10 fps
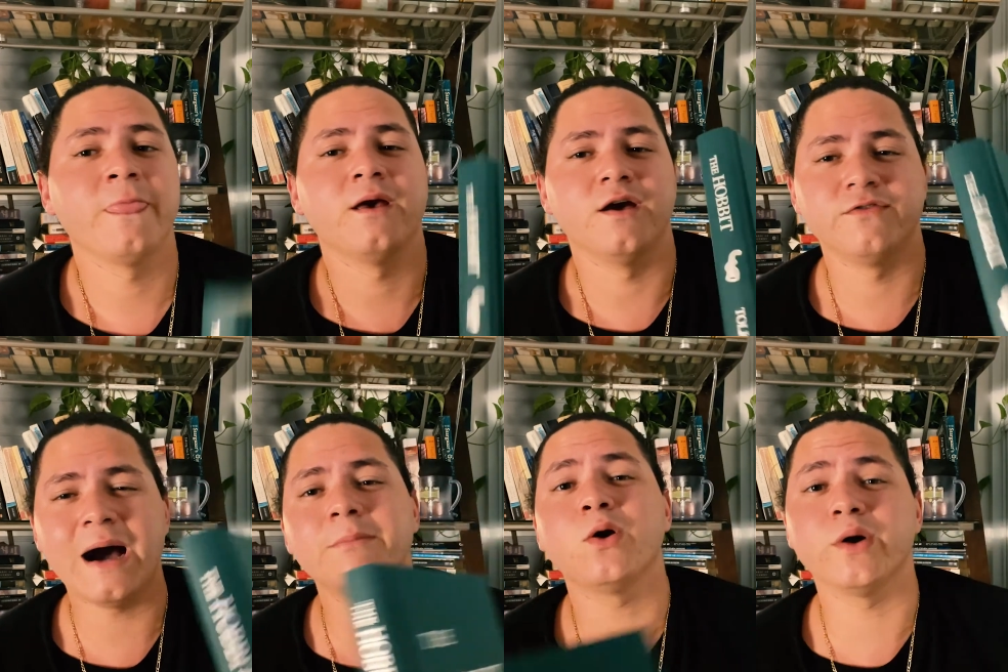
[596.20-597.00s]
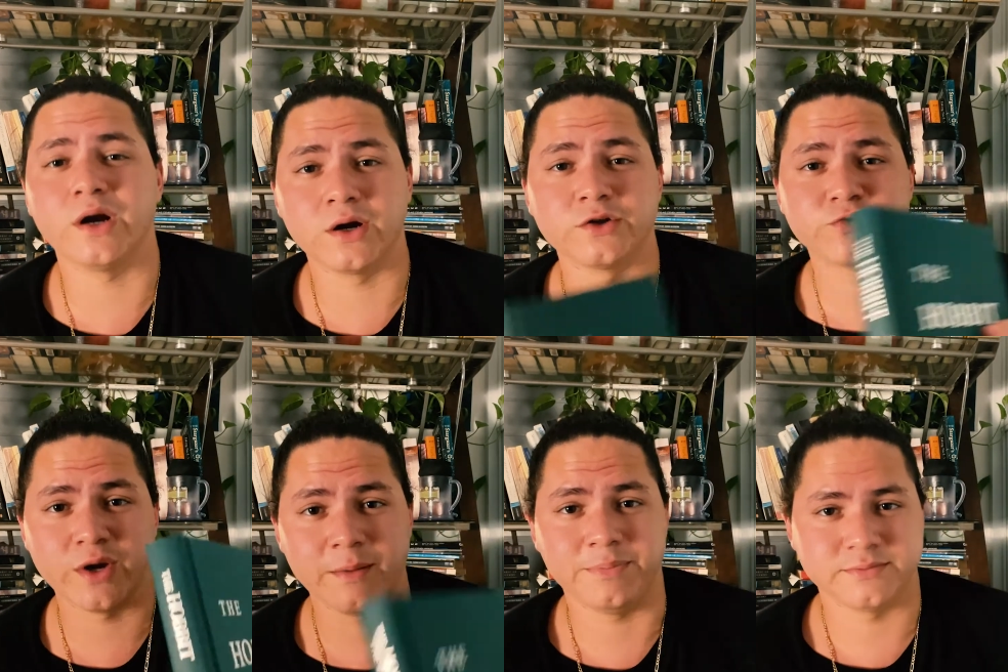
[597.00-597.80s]
If I'm going on a
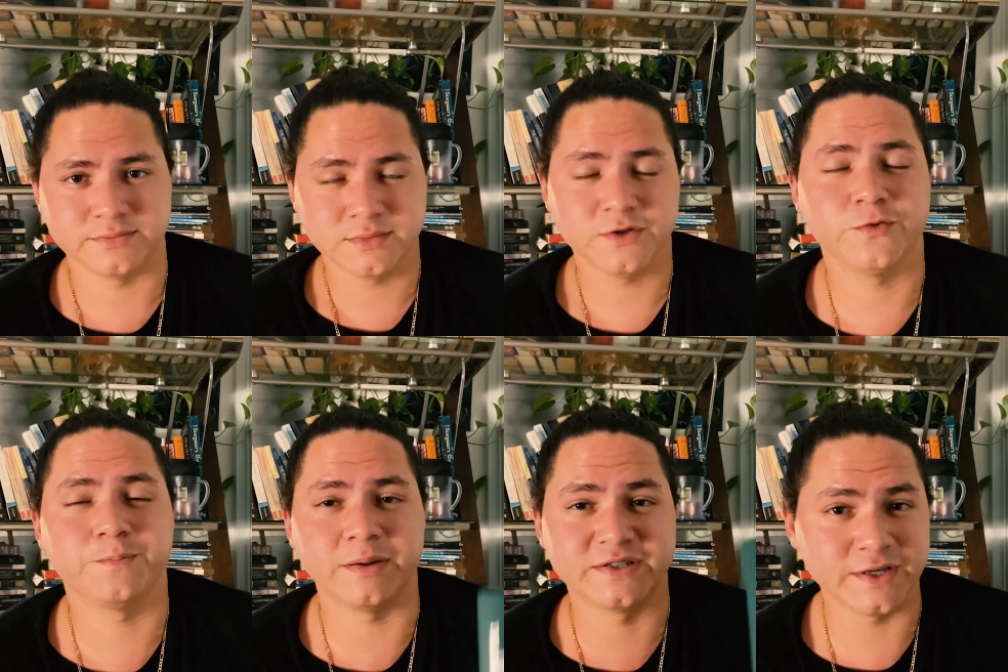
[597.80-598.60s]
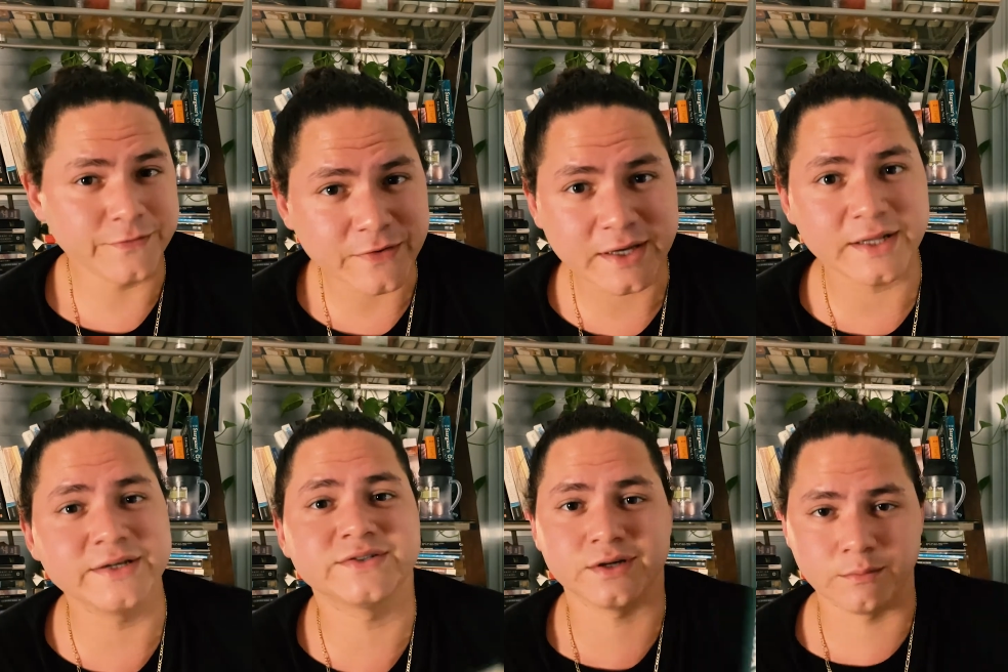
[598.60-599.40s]
trip
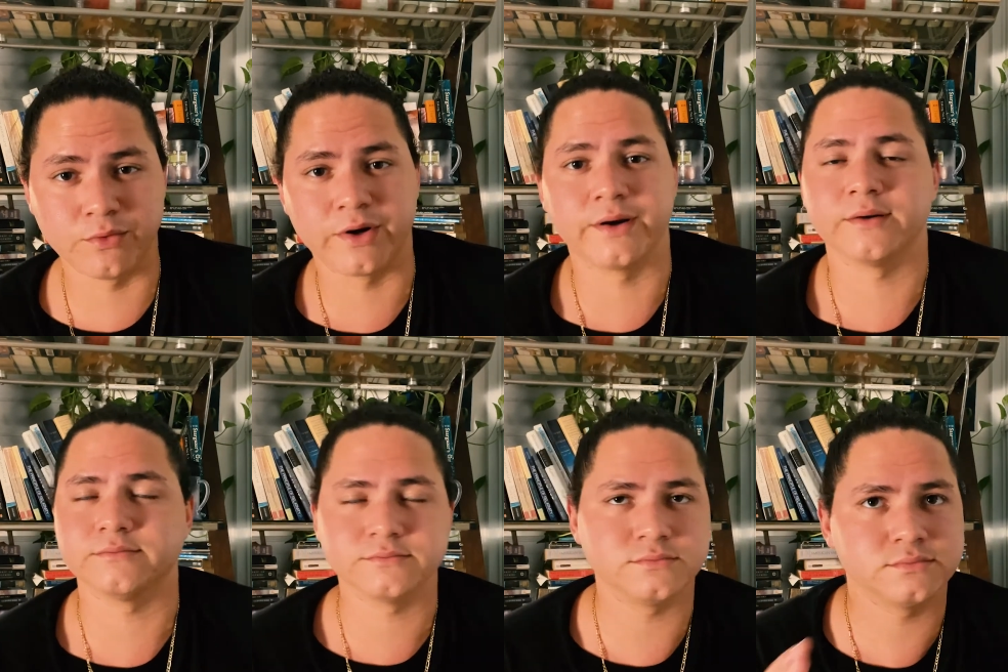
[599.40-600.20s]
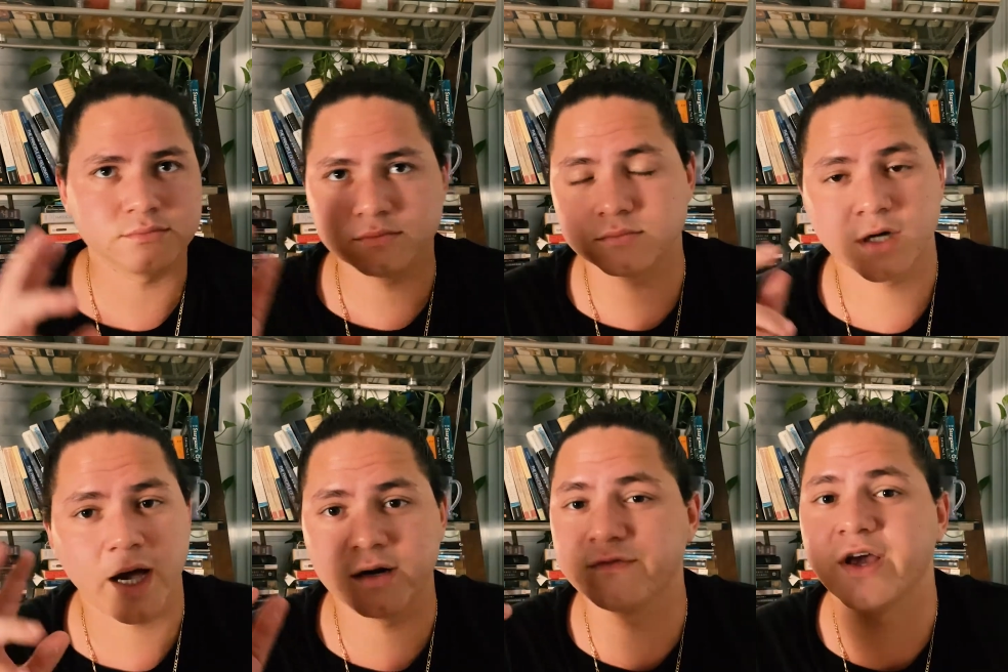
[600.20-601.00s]
specifically somewhere
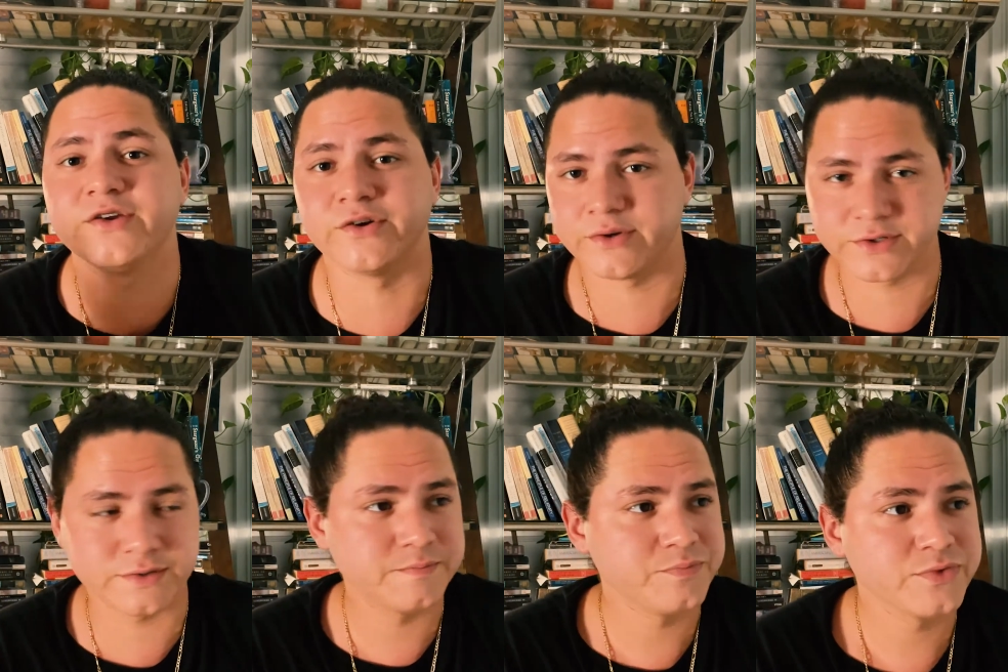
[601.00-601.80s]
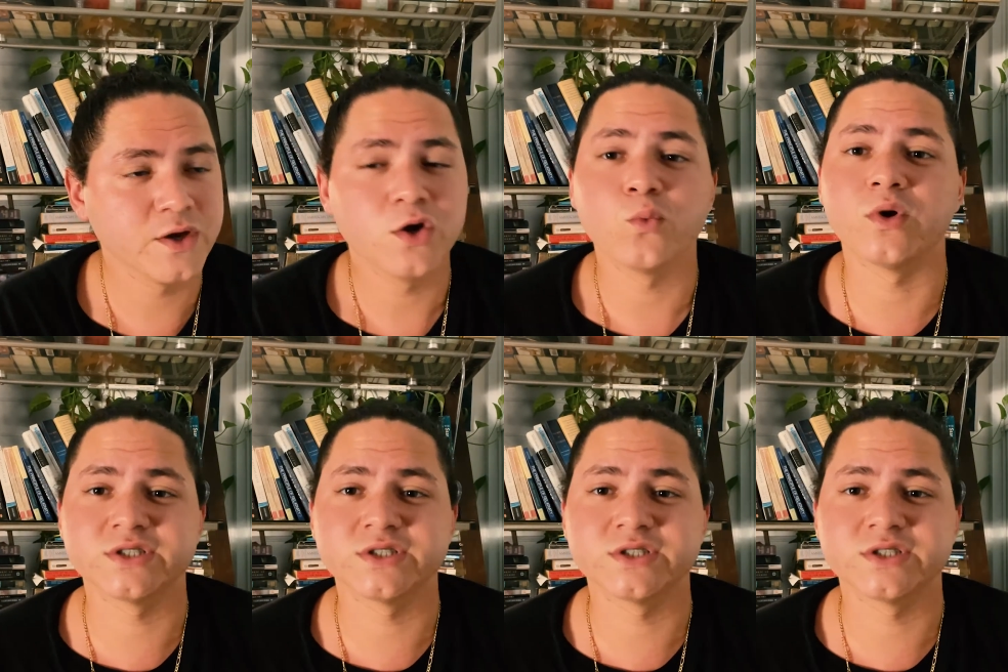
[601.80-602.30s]
kind of dangerous. Was